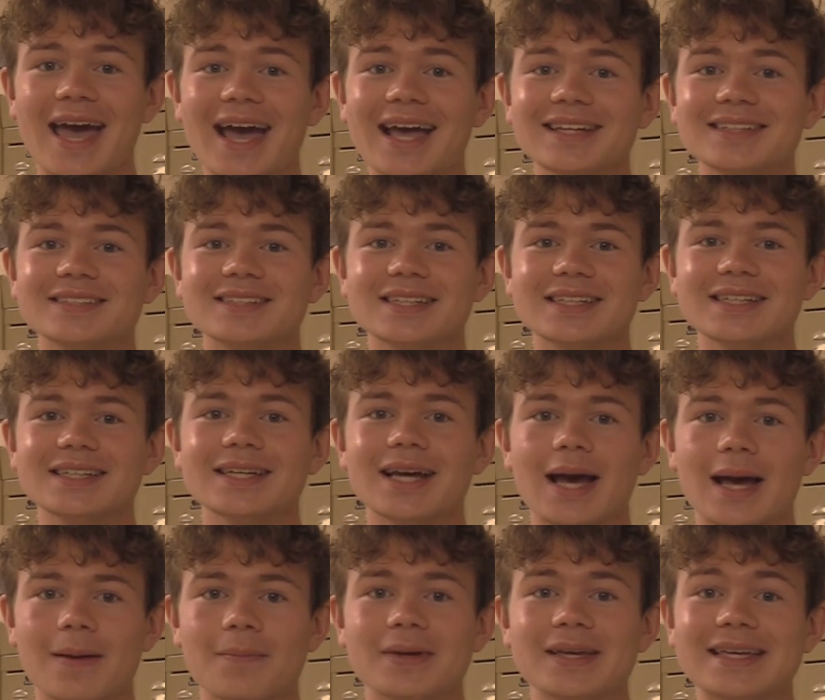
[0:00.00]

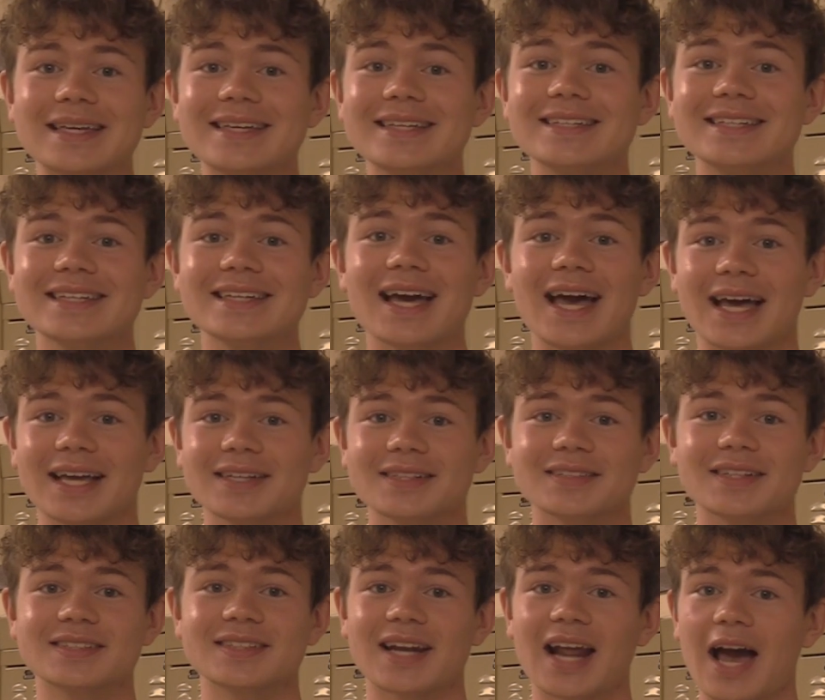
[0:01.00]

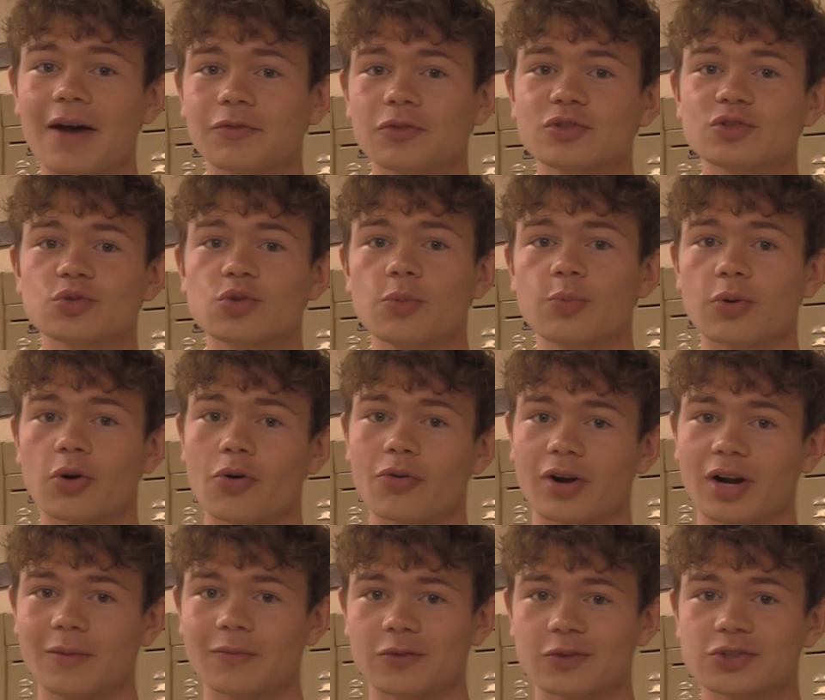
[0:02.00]
SEMEDS is an after-school
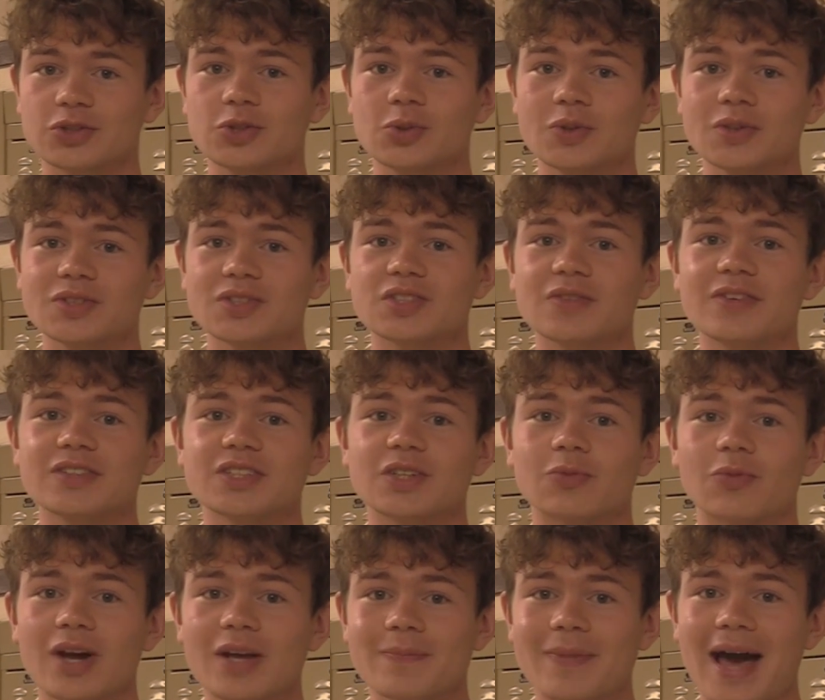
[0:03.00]
program for students to
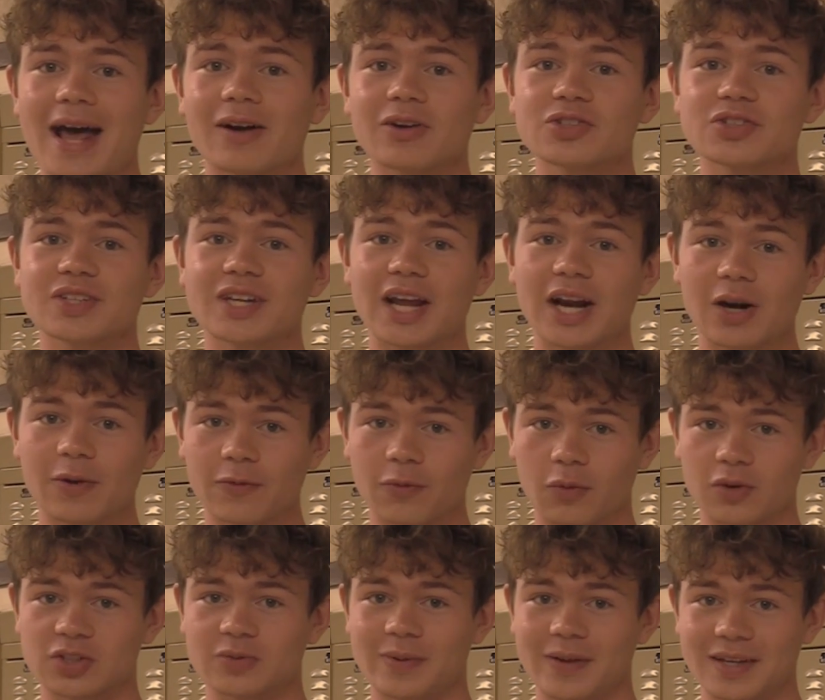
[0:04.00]
visit Wright-Patterson Air
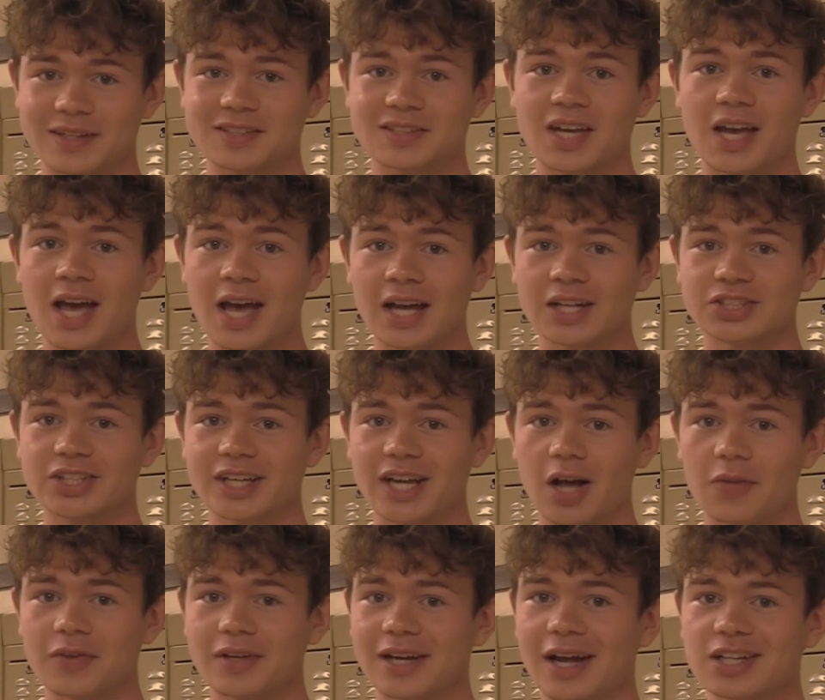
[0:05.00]
Force Base. Check
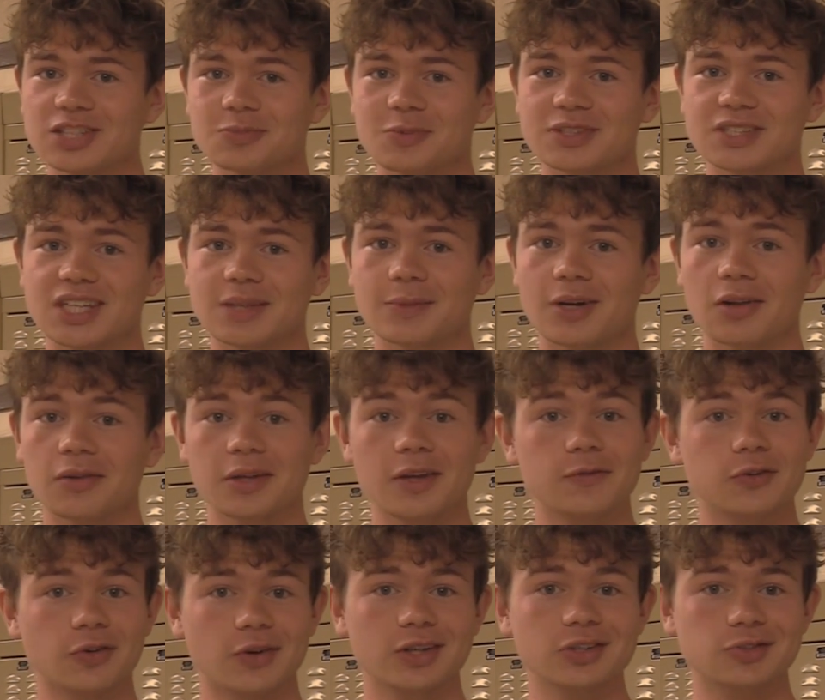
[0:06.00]
out the announcements email
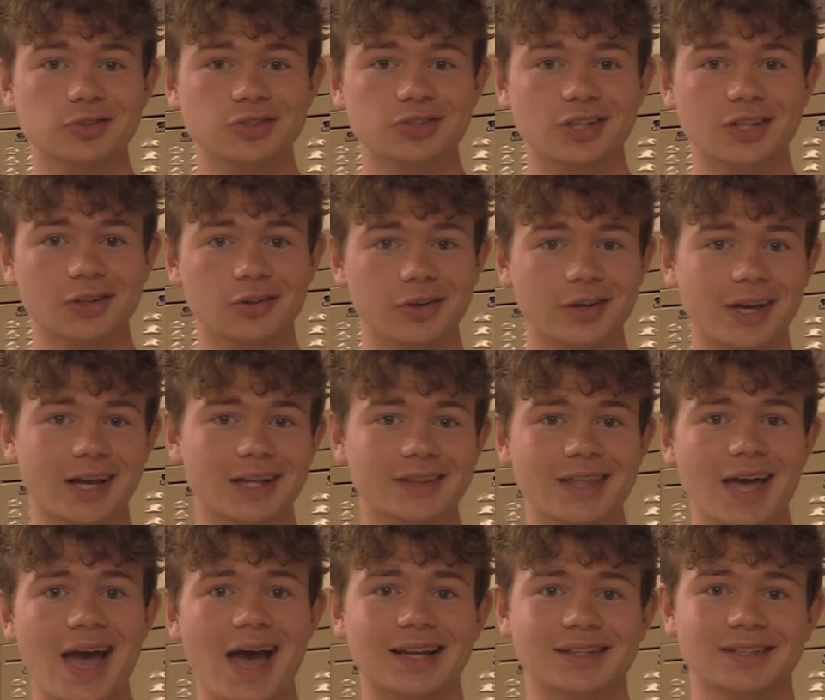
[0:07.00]
if you're interested in looking
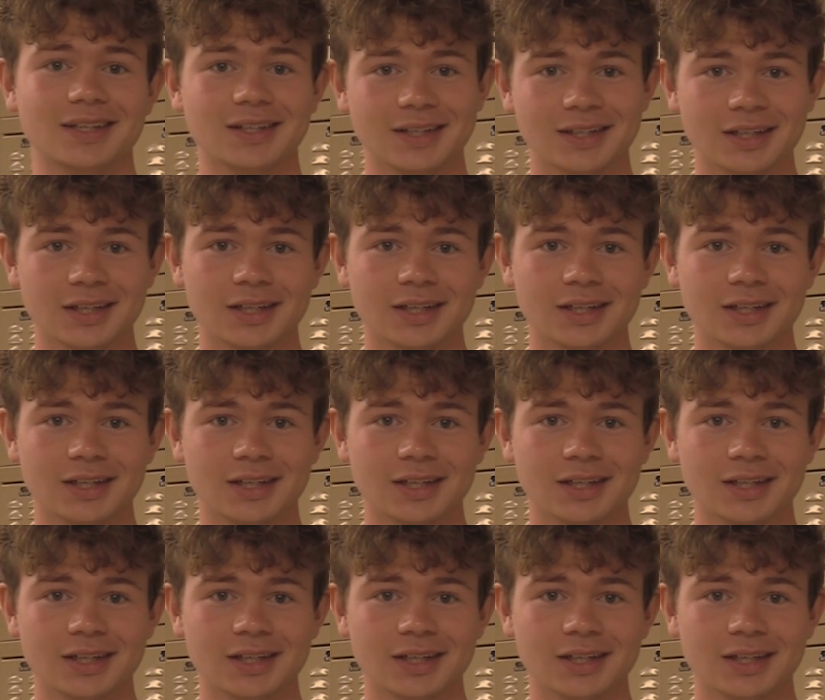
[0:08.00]
at that.